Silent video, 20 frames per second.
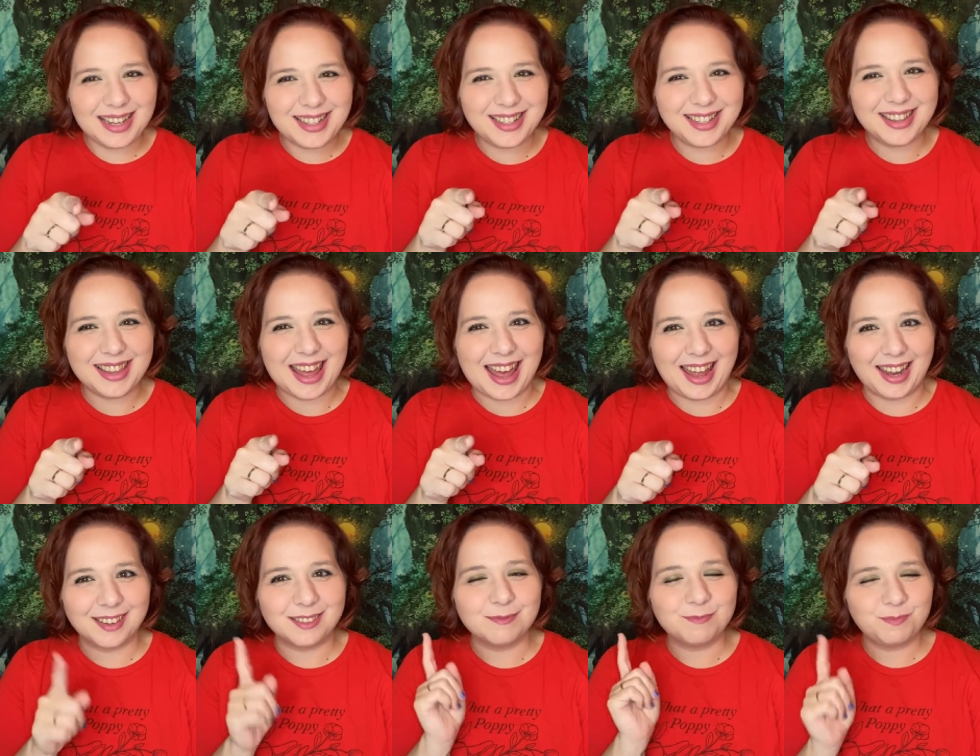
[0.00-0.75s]
did
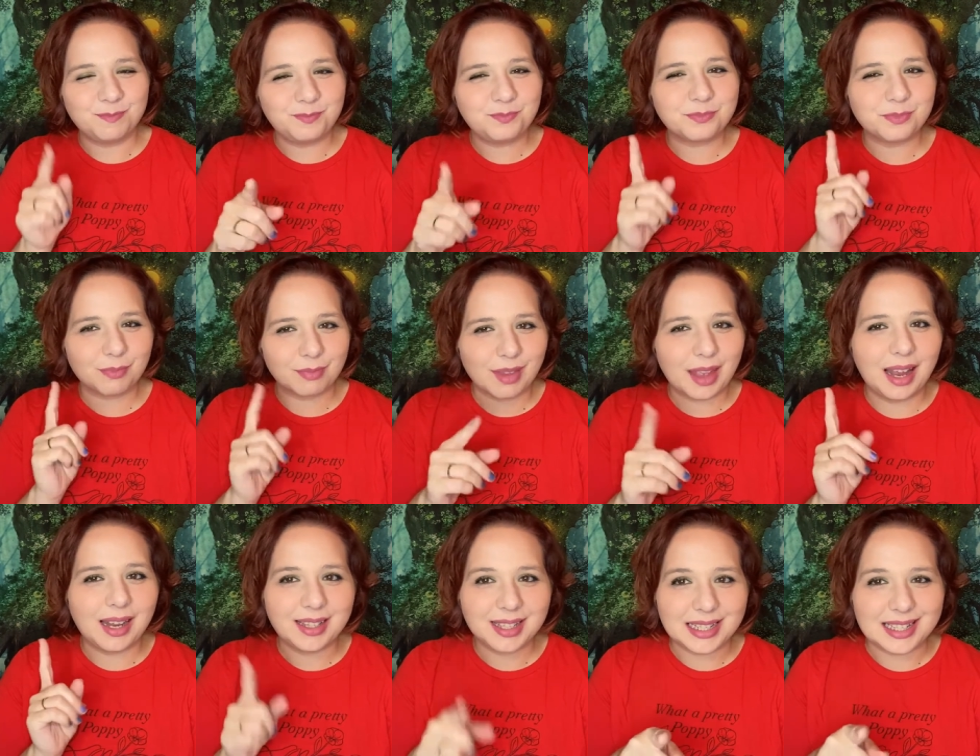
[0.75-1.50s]
that.
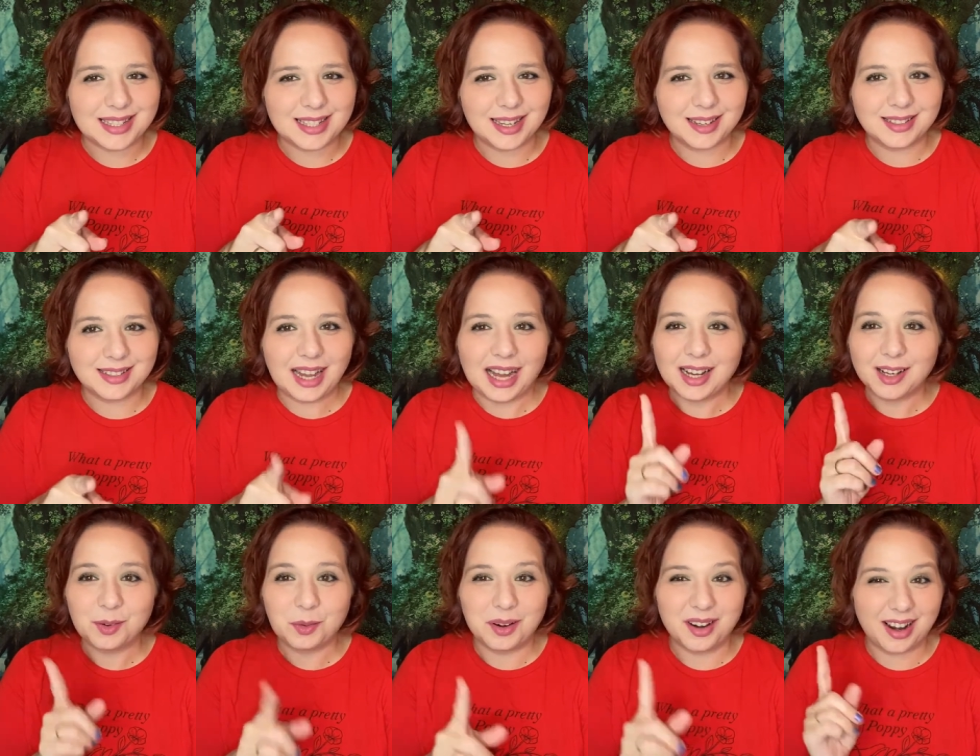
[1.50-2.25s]
I did a
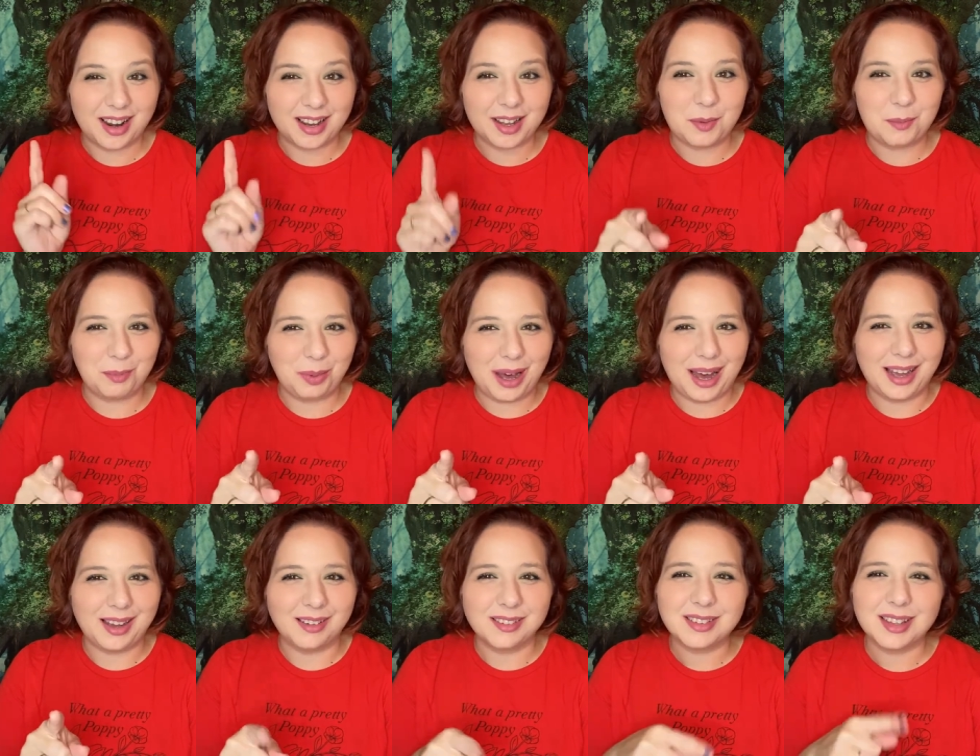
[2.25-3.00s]
TikTok where I
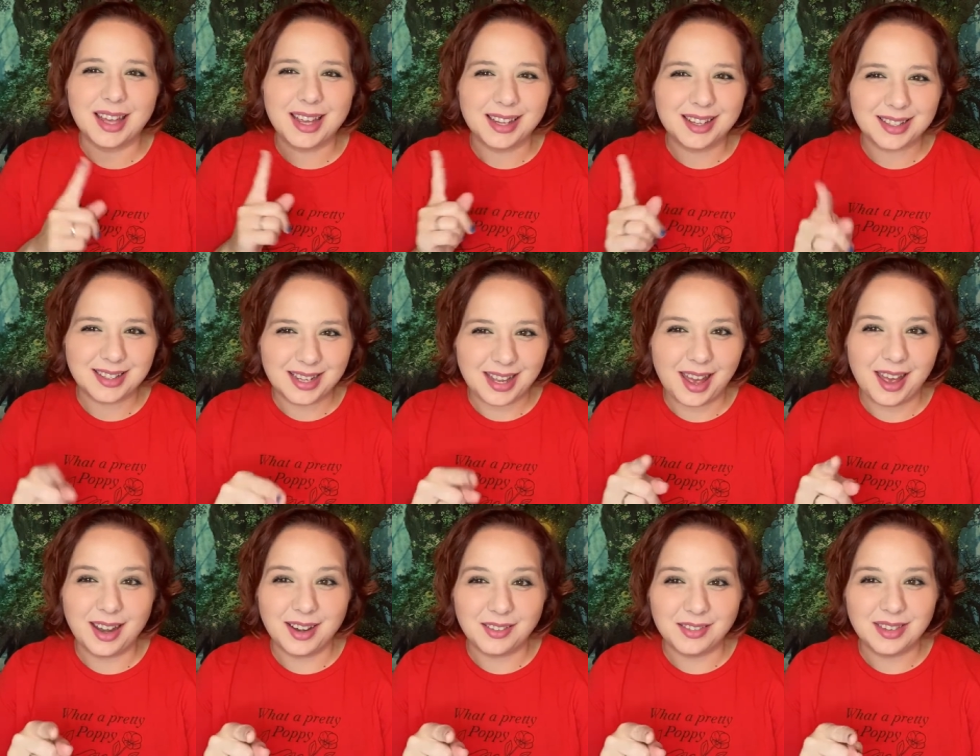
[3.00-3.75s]
compiled like
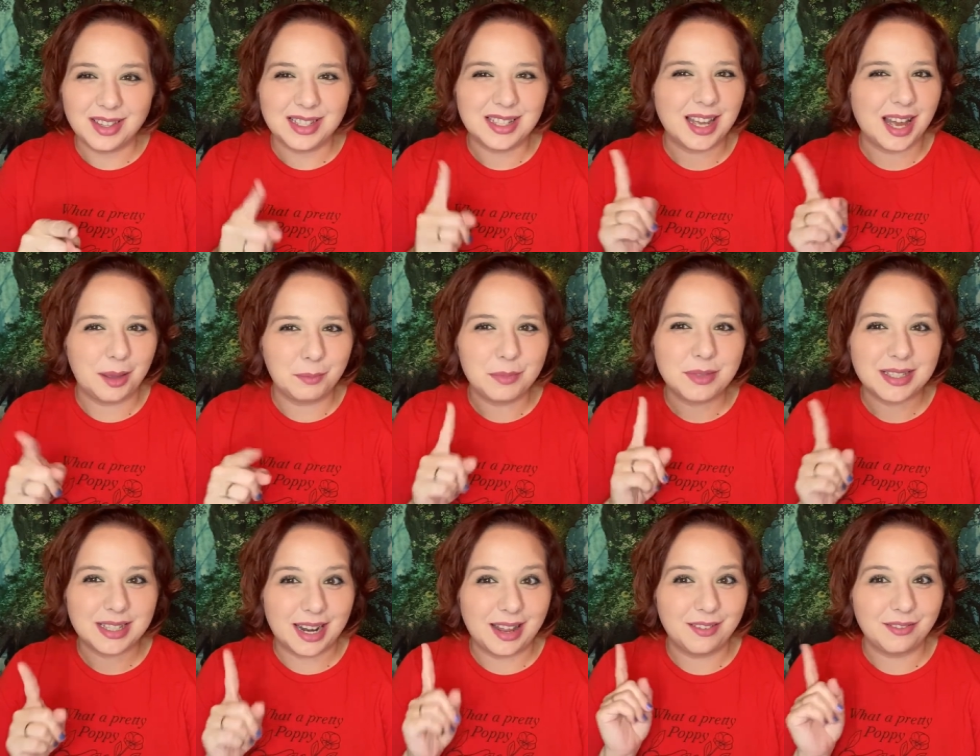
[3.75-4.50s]
10 of the
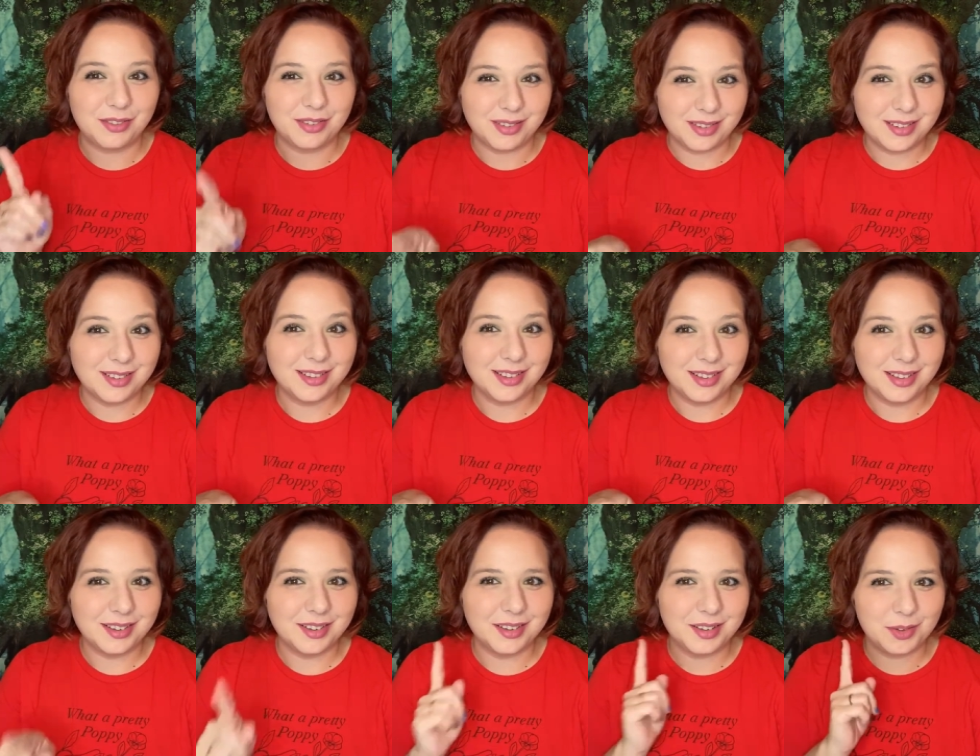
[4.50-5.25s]
times that I've
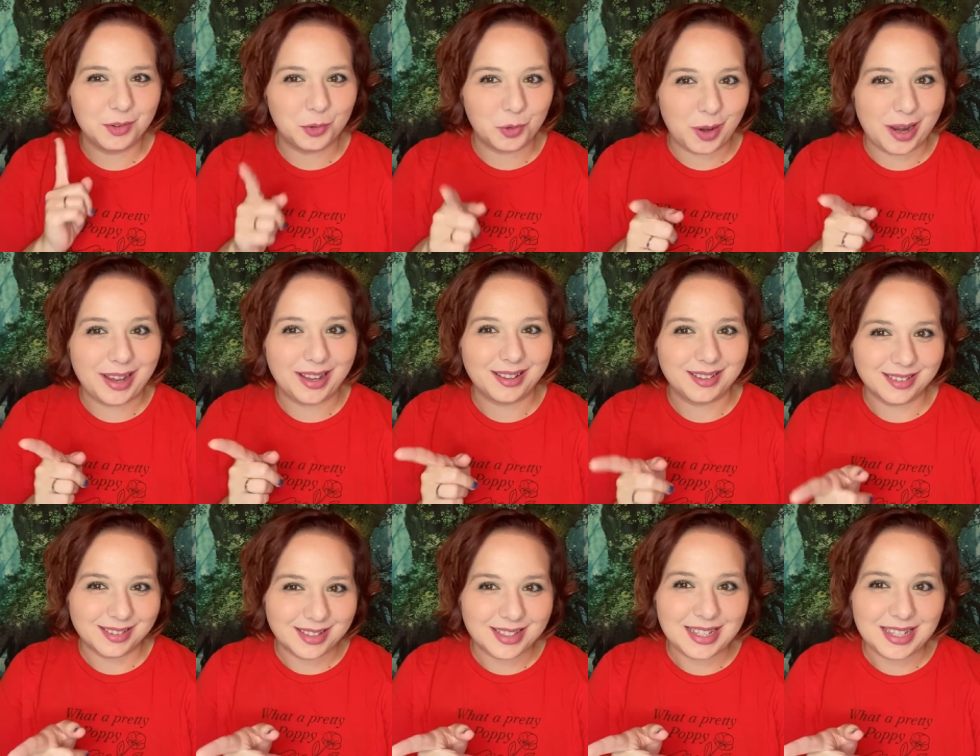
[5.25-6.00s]

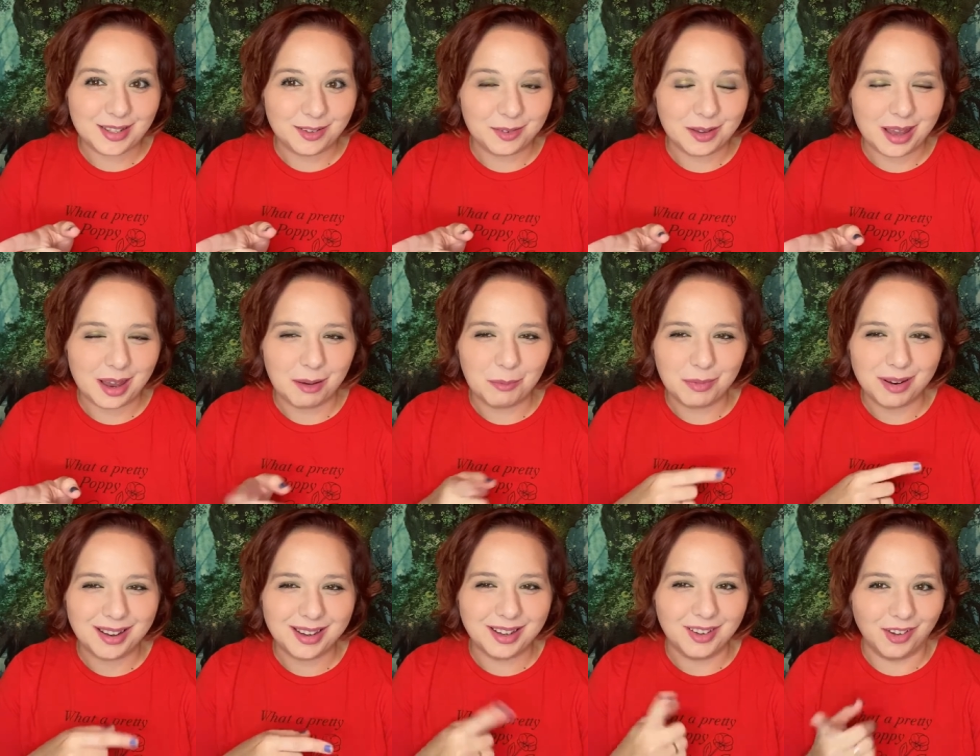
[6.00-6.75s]
drank tea on
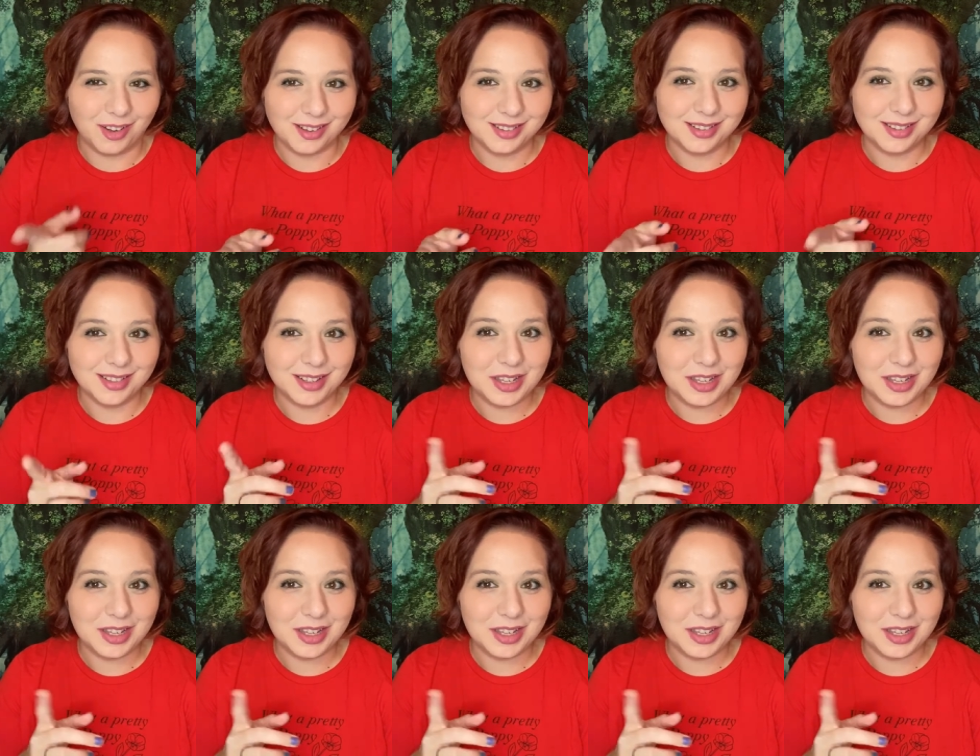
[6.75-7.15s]
camera and gone,